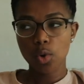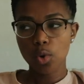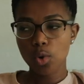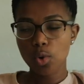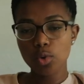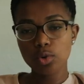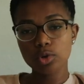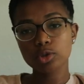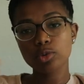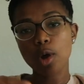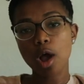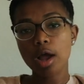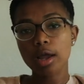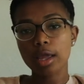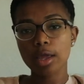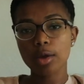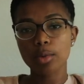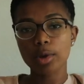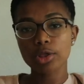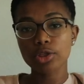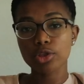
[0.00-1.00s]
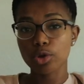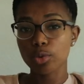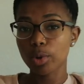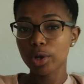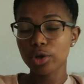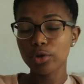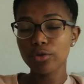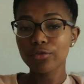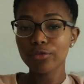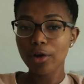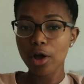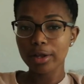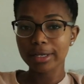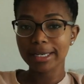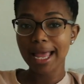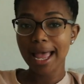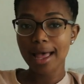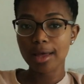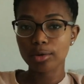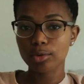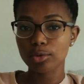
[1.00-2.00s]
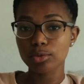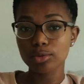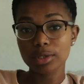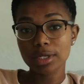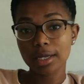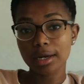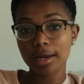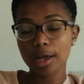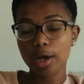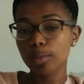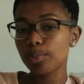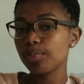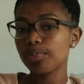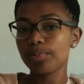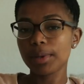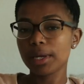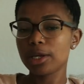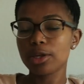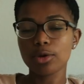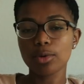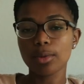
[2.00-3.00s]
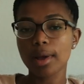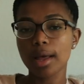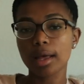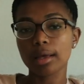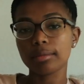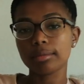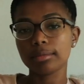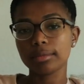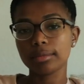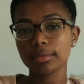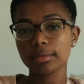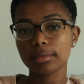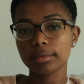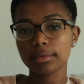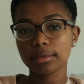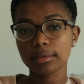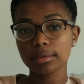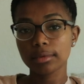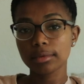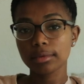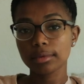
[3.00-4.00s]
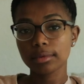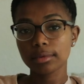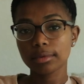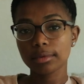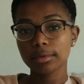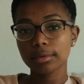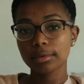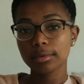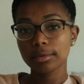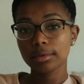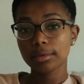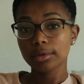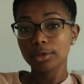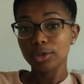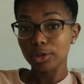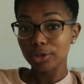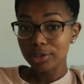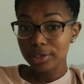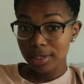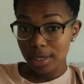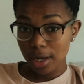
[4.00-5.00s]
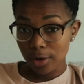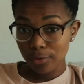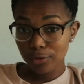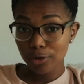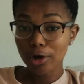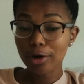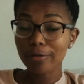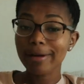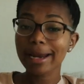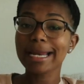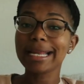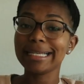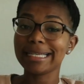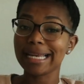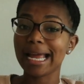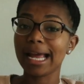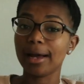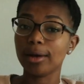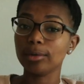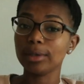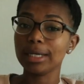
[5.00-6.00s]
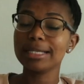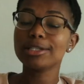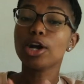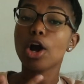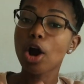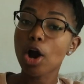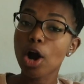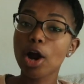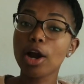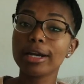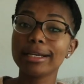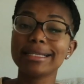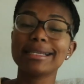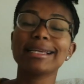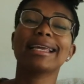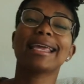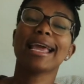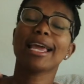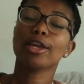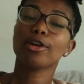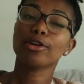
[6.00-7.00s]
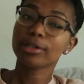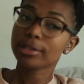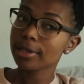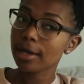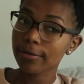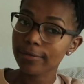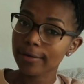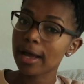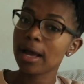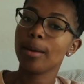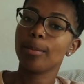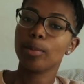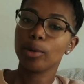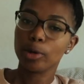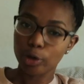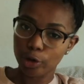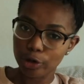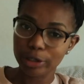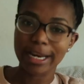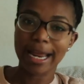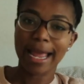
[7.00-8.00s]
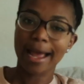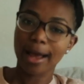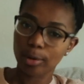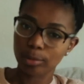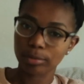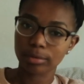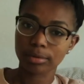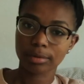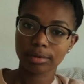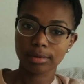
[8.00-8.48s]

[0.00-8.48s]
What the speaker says: Who's walking with you? When you fall down, who's going to help pick you up? Yourself? You're already down. It's hard to get yourself up when you're down.